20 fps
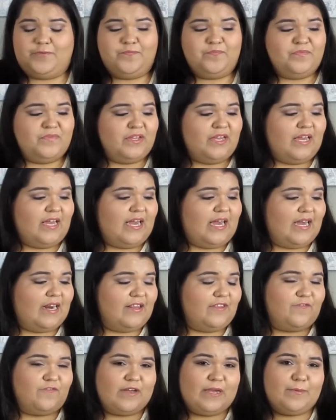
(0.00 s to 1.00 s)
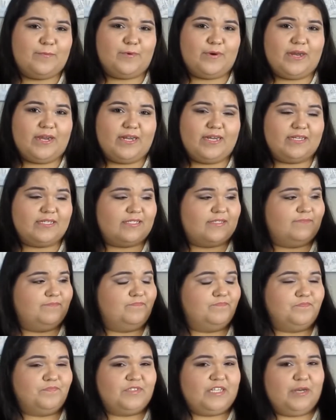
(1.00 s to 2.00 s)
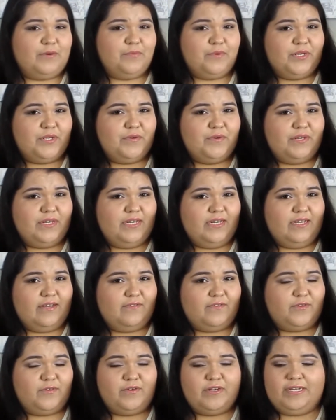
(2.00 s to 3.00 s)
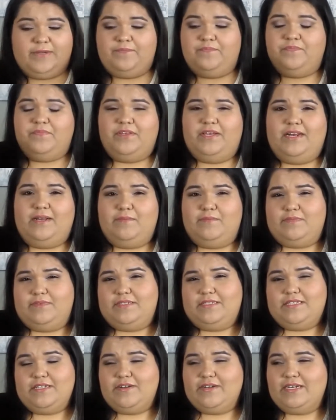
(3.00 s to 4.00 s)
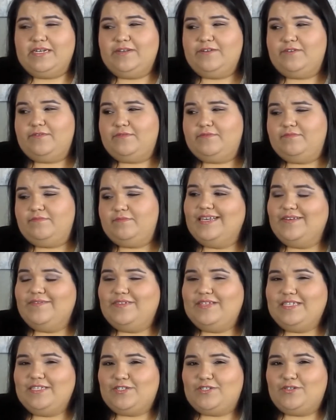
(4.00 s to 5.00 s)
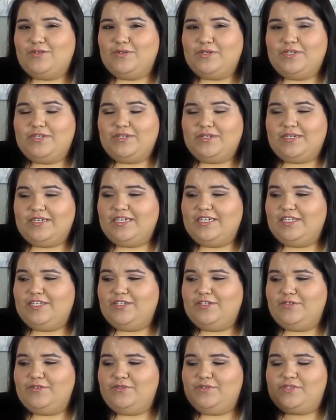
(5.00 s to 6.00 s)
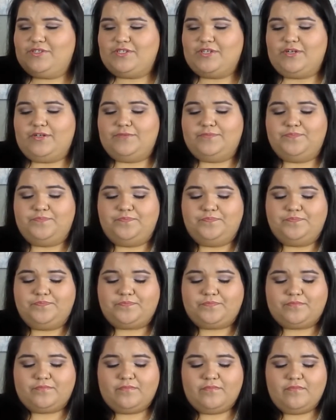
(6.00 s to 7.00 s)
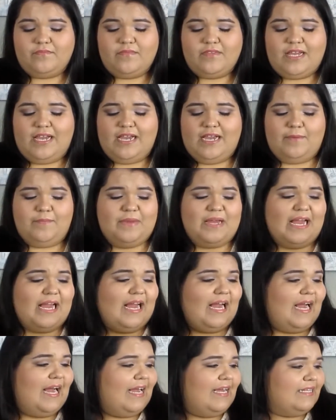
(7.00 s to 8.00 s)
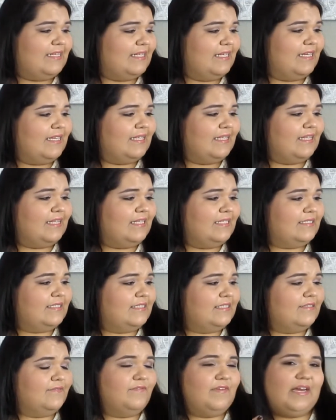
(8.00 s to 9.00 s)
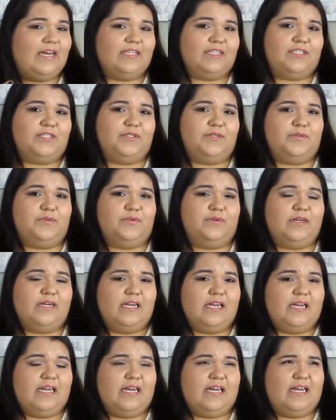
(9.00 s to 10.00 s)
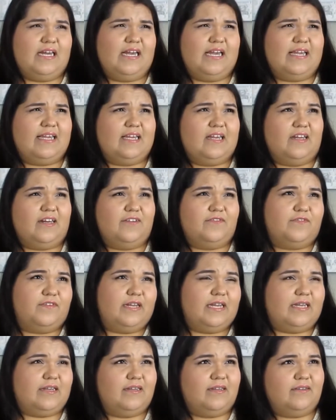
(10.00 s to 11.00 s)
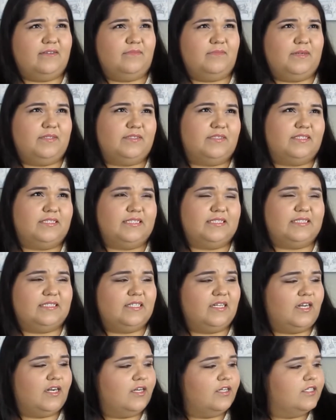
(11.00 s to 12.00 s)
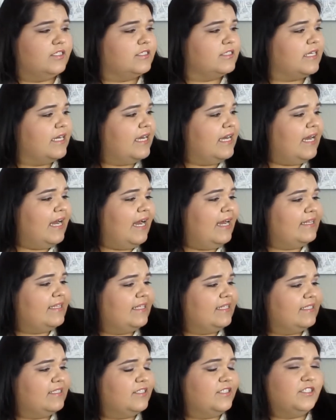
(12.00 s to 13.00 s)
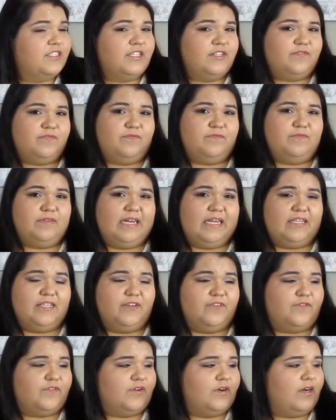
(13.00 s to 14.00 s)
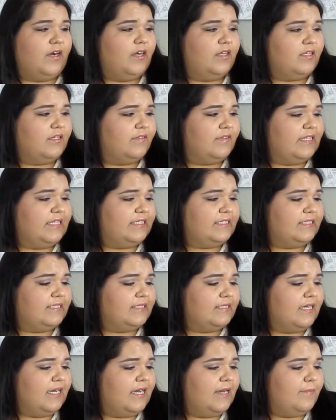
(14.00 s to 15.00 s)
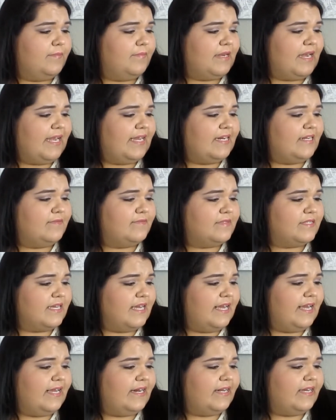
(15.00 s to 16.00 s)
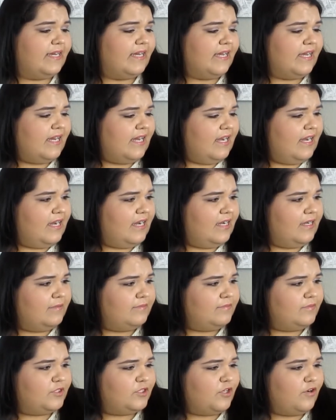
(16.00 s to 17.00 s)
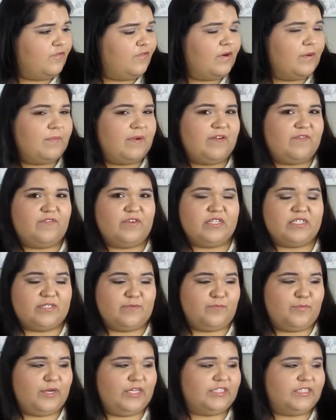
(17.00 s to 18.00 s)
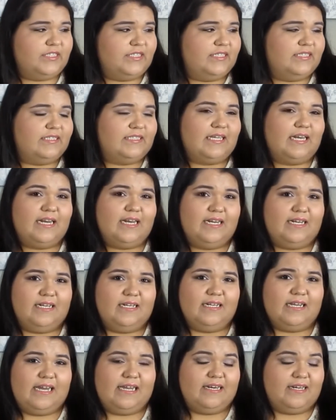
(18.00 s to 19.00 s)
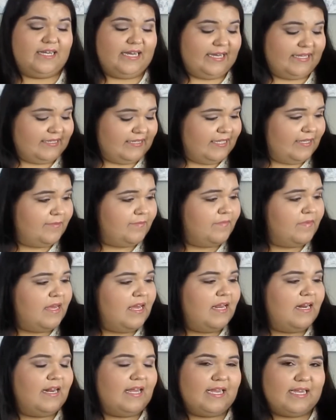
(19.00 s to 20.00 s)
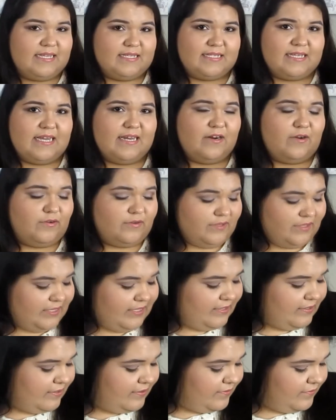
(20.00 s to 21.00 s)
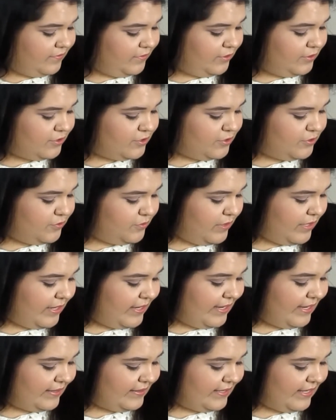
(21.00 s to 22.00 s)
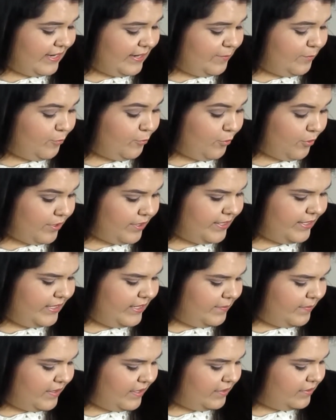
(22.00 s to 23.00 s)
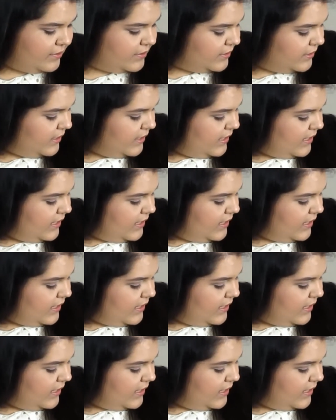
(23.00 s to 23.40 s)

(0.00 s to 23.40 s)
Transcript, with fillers: So out of five products, I really, really love three, and I'm still gonna give these two a good use. So um, I think this value, uh, I got it for like about $60. I think it's a good value for all of this um, items, and um, so far my first impression is that I, I like them. Like I said, only those two uh, that I'm worried about.